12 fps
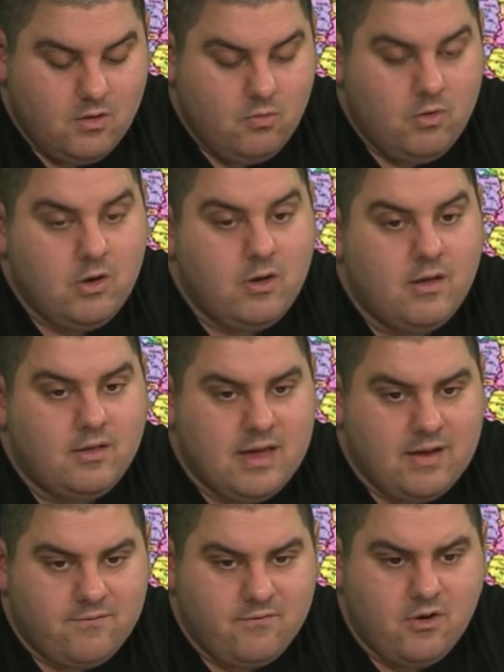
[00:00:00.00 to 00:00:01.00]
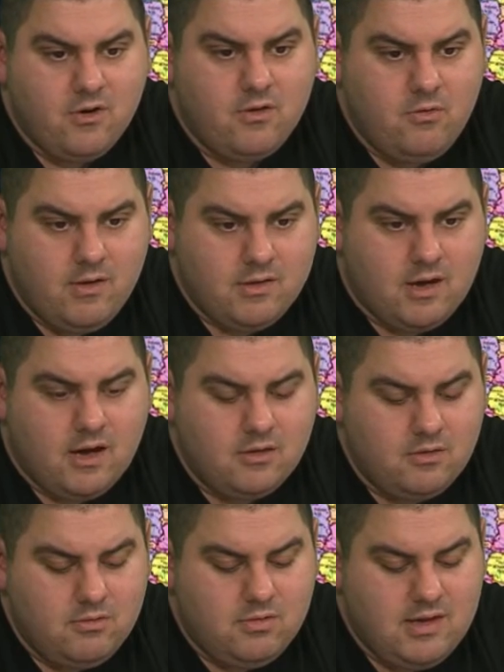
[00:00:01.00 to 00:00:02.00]
who was, at fir- who was
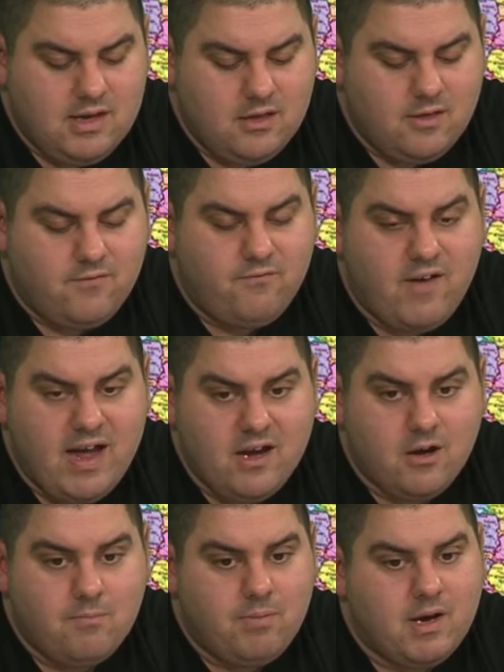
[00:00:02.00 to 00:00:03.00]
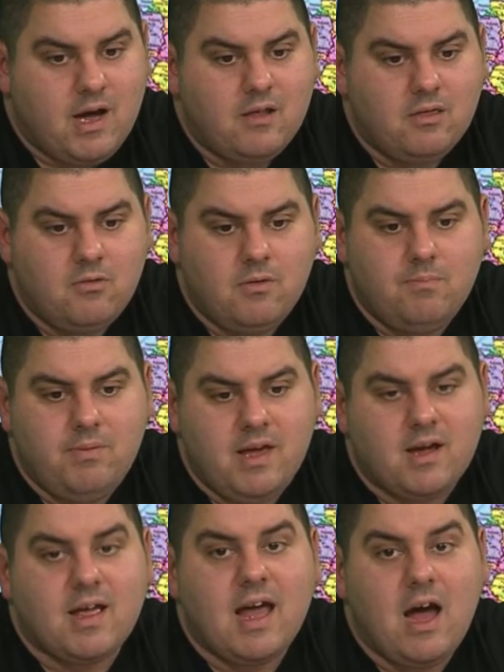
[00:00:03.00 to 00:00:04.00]
also seen as a fighter, but also would be
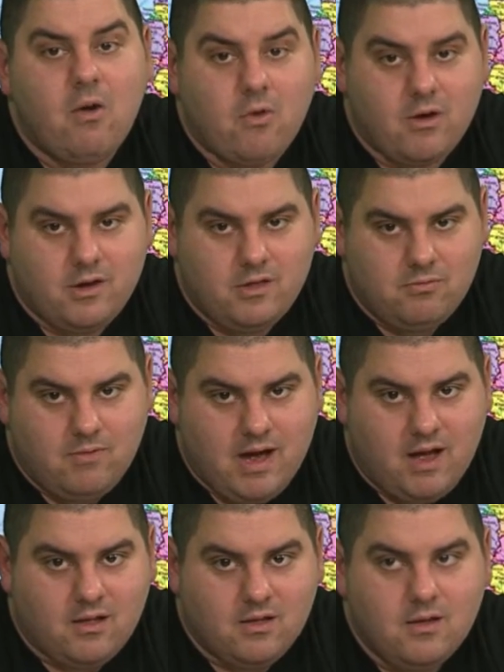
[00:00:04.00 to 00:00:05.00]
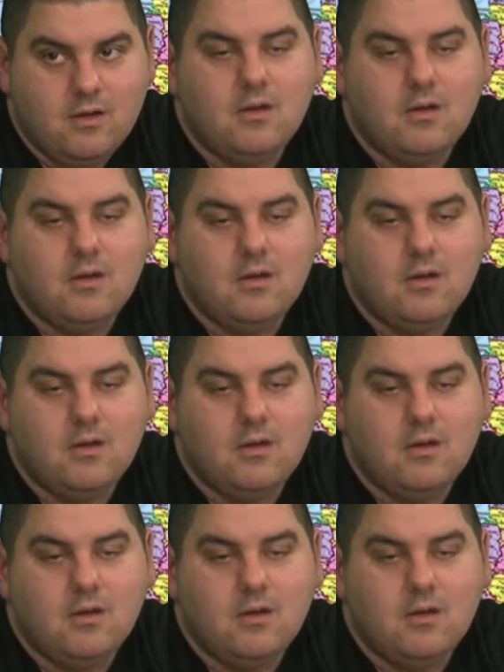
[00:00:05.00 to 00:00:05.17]
a coward as well.